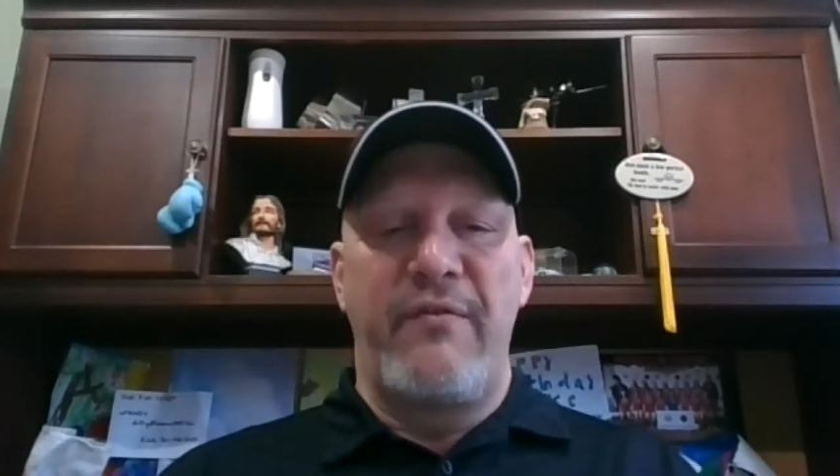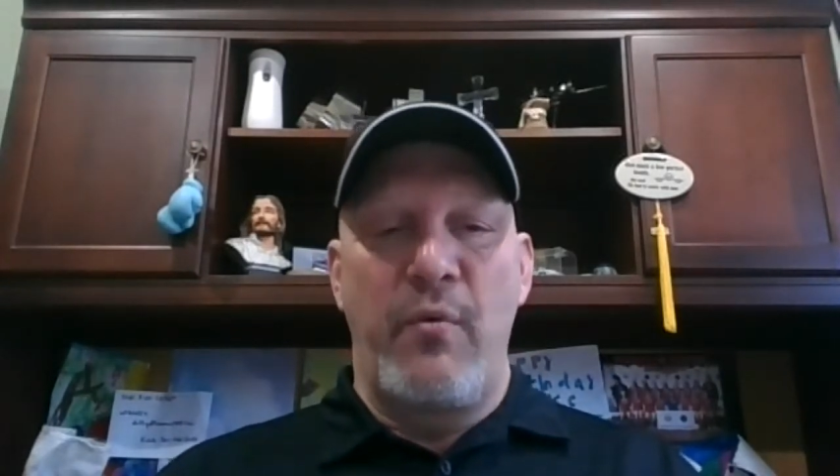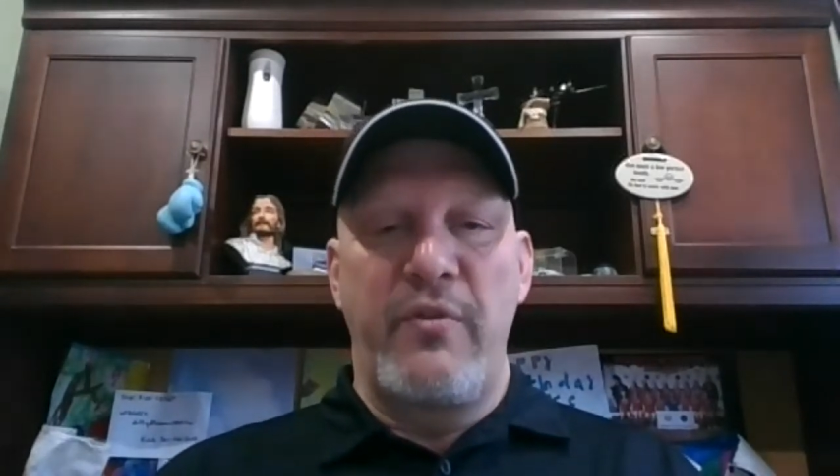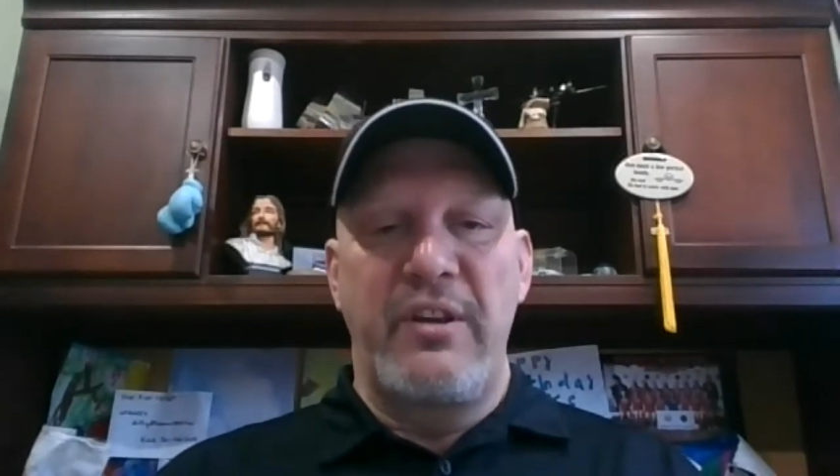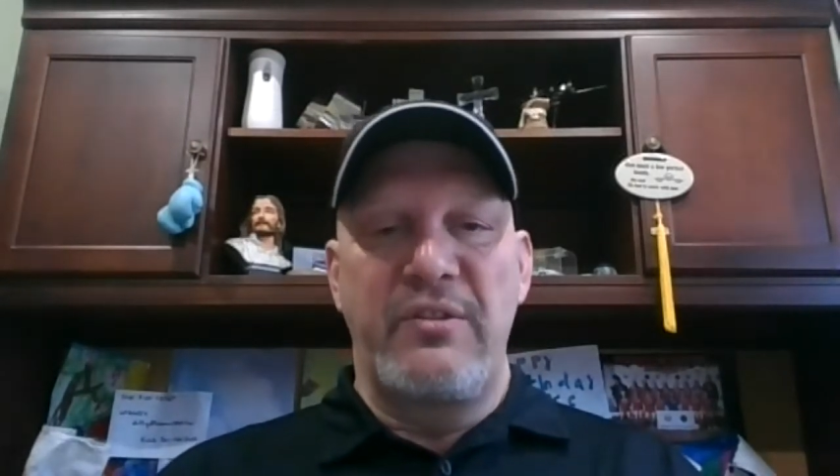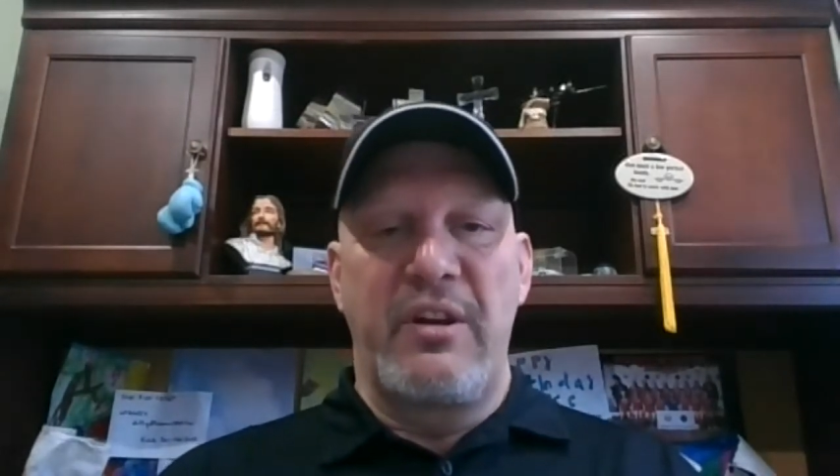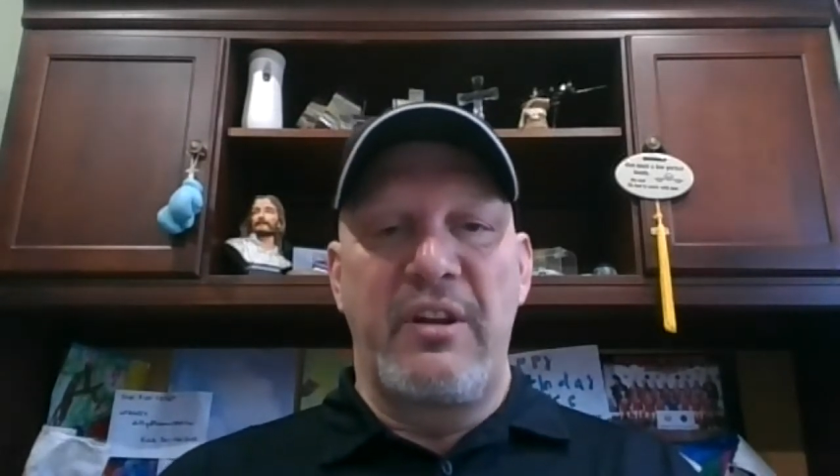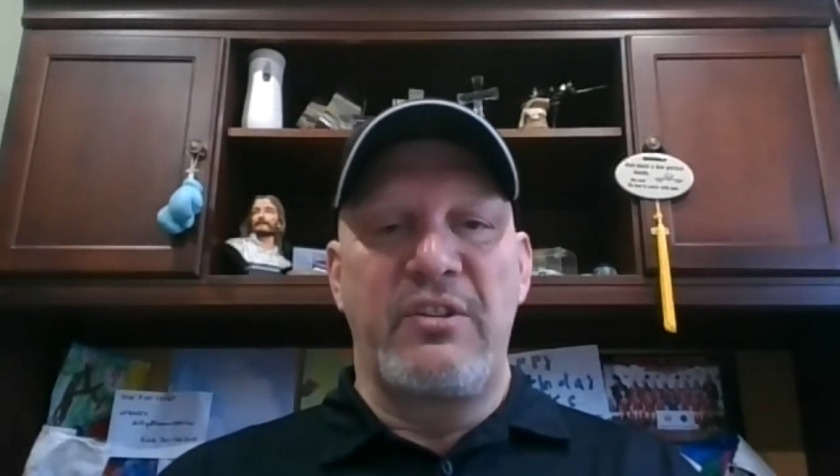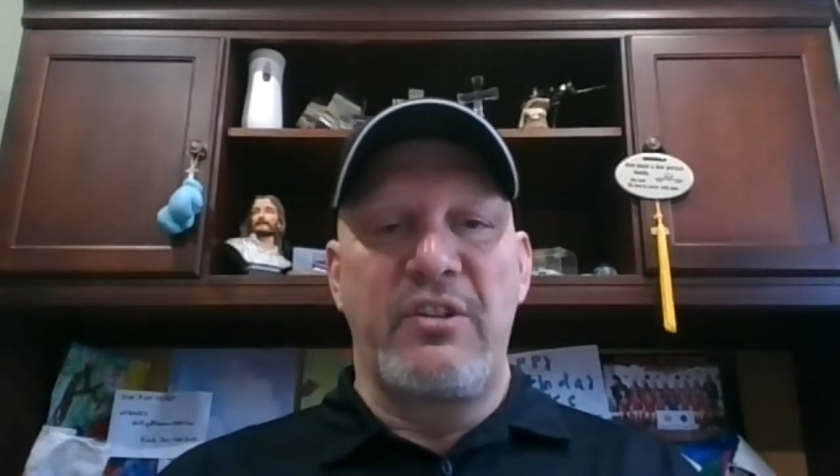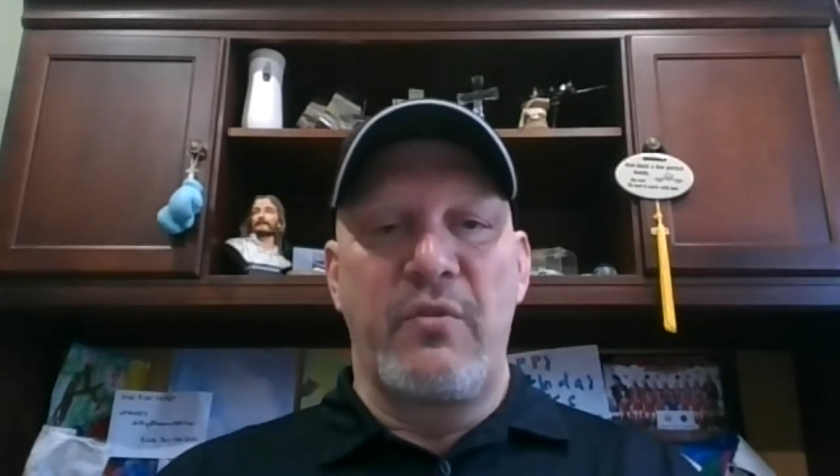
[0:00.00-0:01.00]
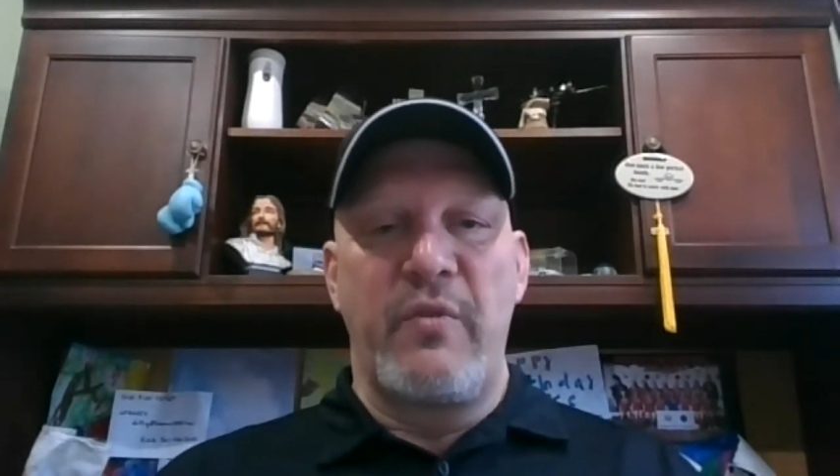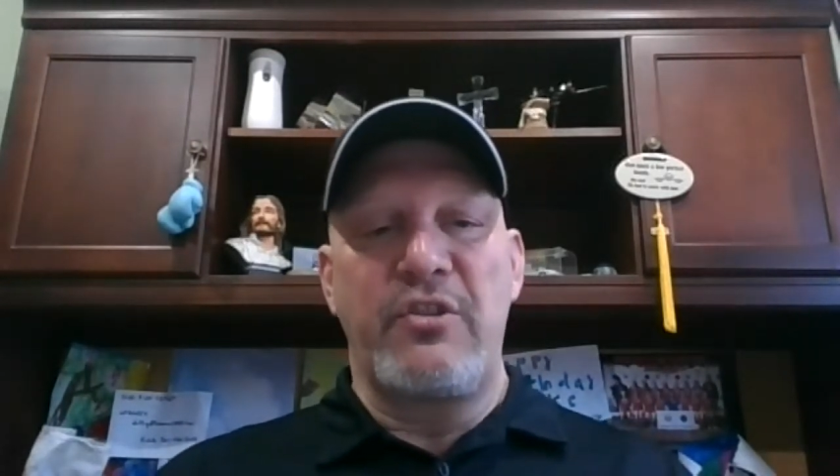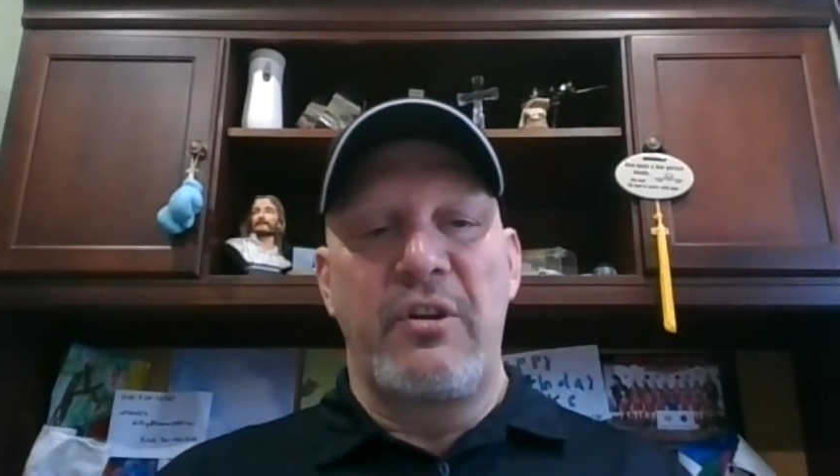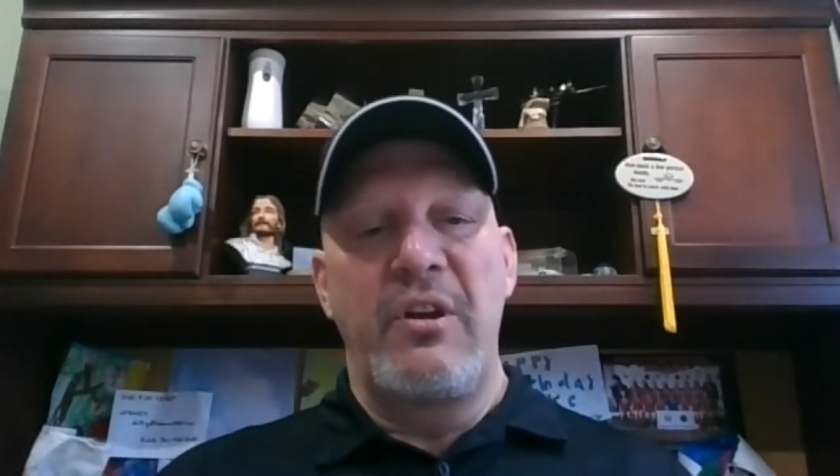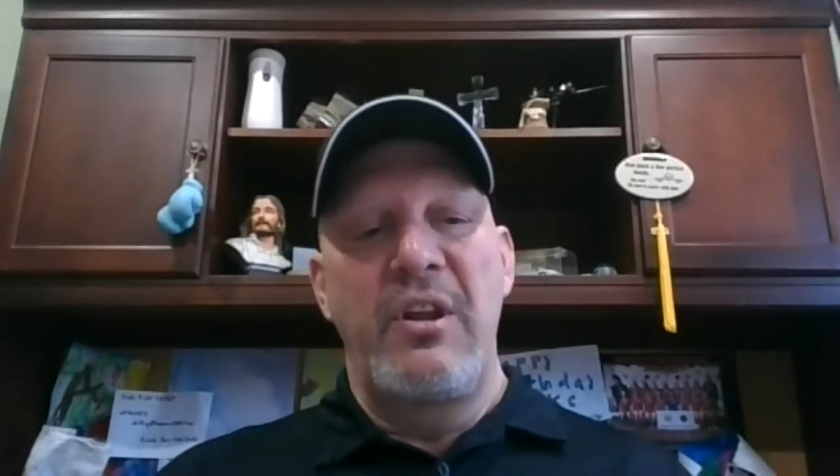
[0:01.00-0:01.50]
four things into
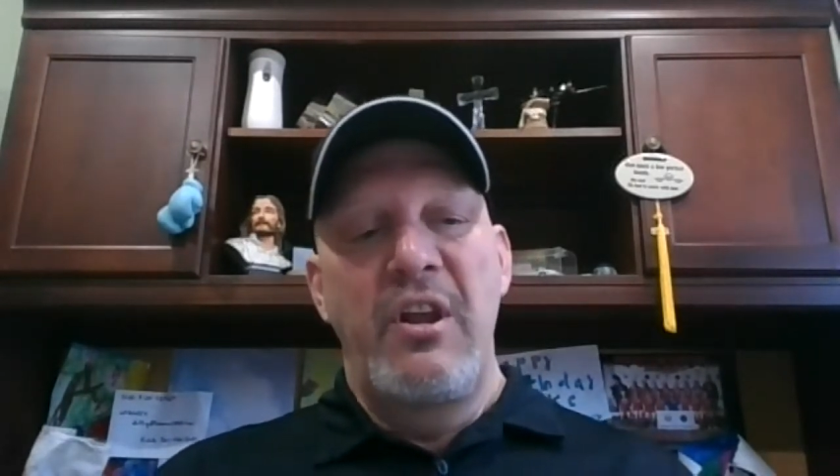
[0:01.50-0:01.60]
consideration.